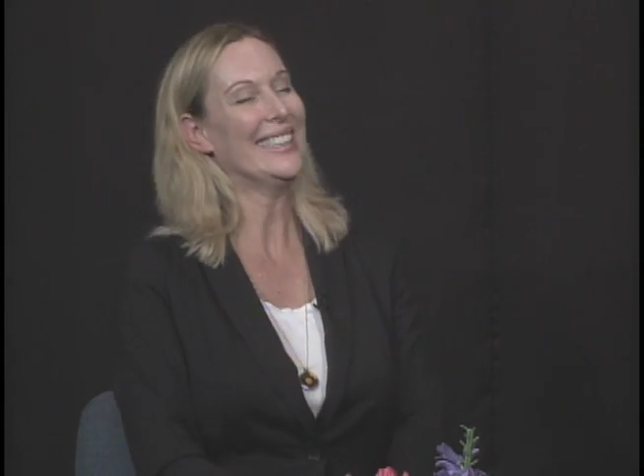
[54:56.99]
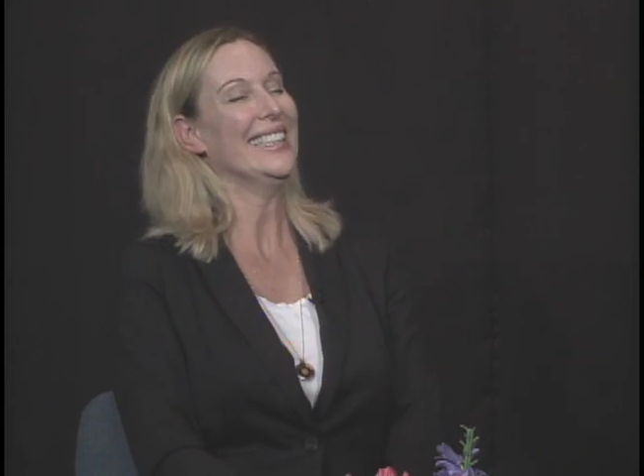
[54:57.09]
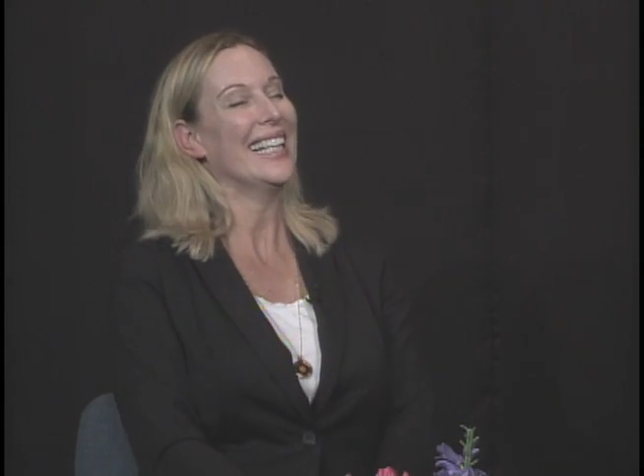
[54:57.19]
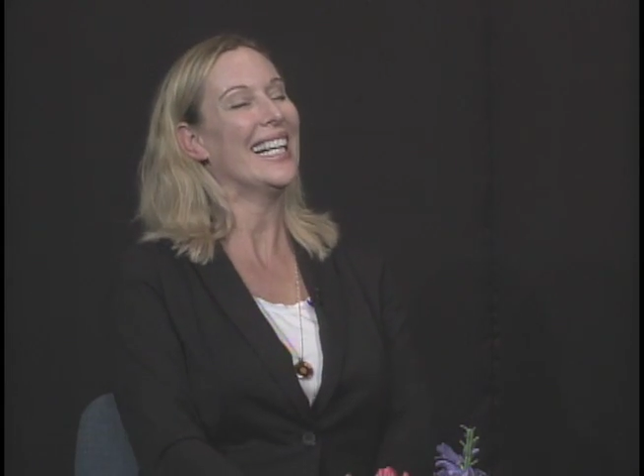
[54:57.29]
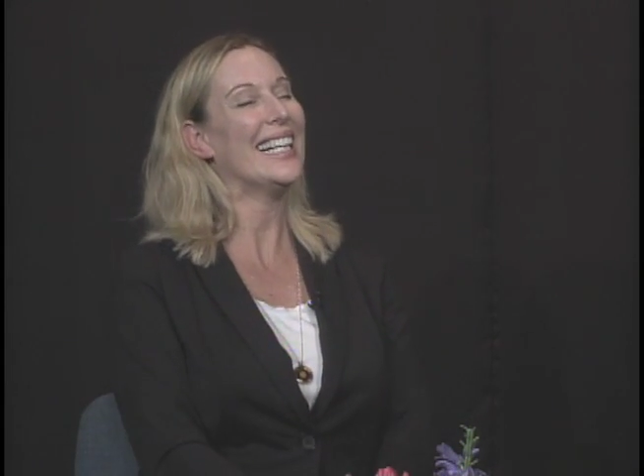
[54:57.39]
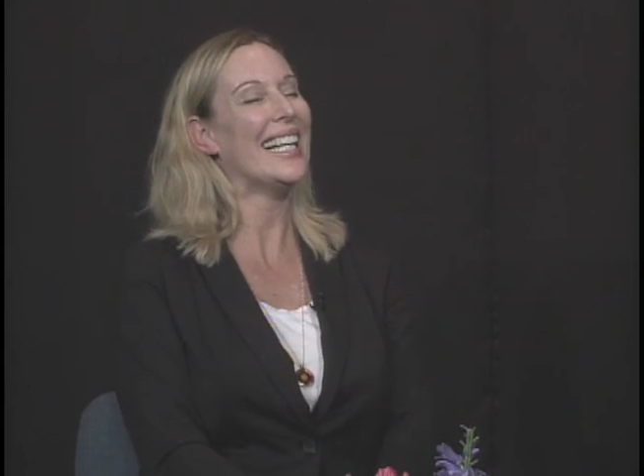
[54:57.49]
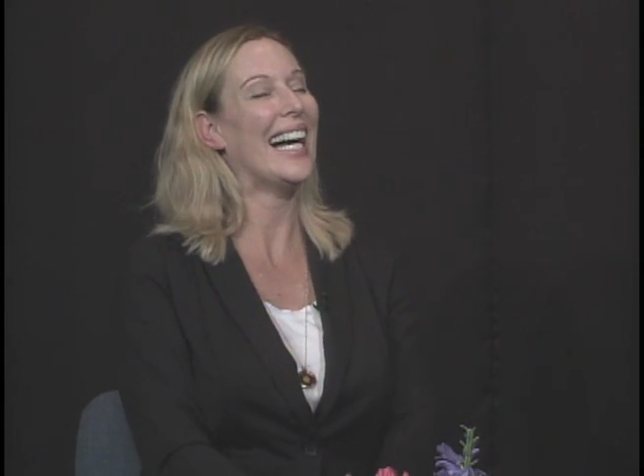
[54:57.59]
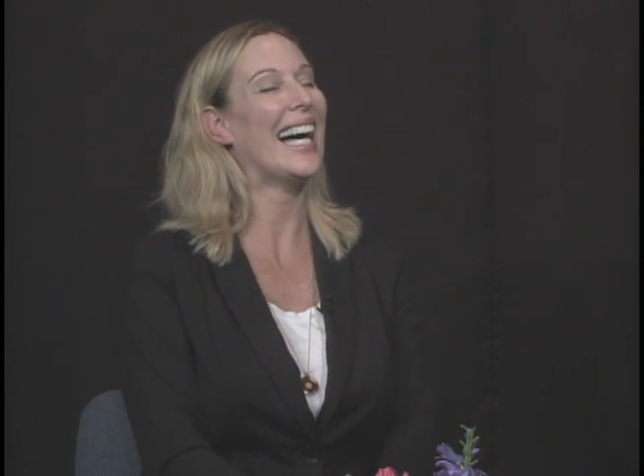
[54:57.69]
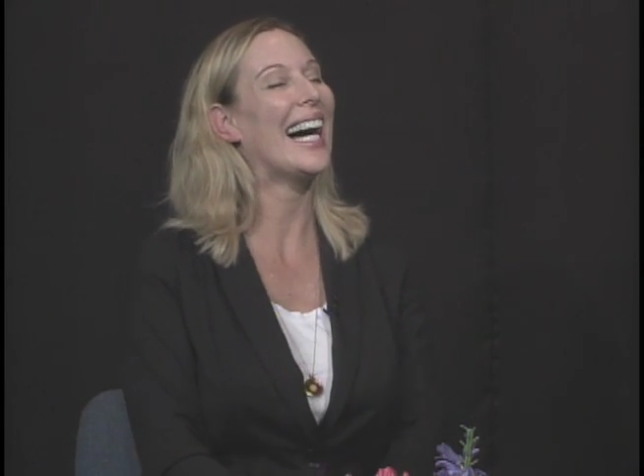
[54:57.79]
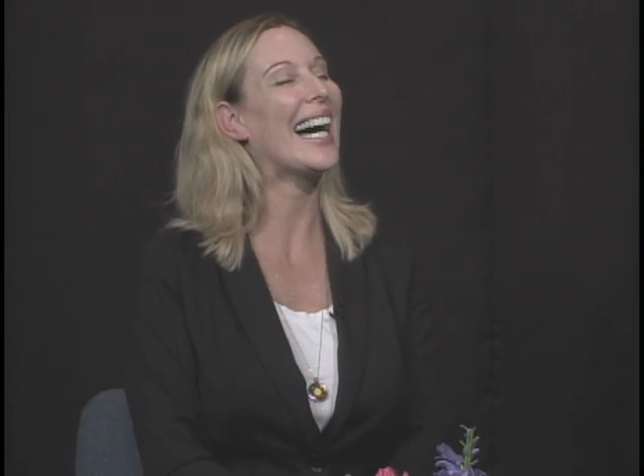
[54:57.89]
Thank you
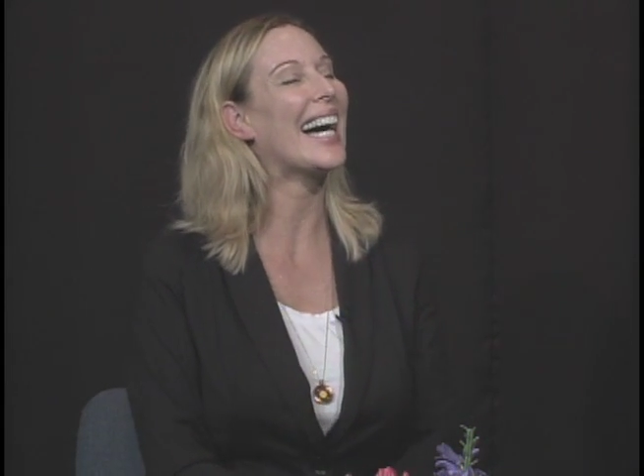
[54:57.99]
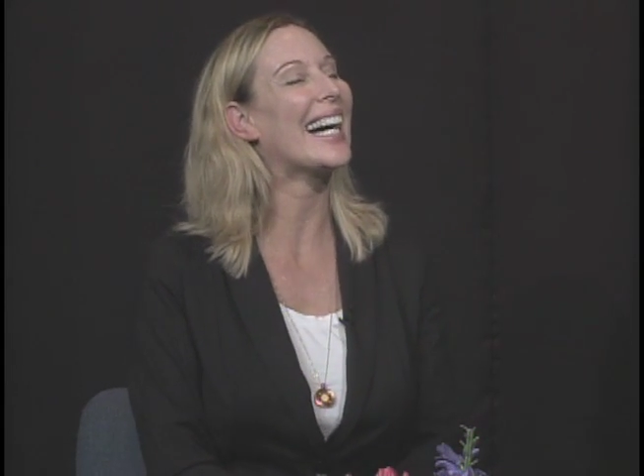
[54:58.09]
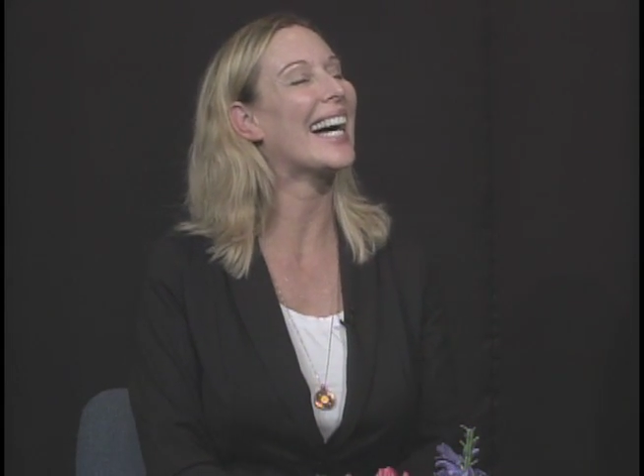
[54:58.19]
very much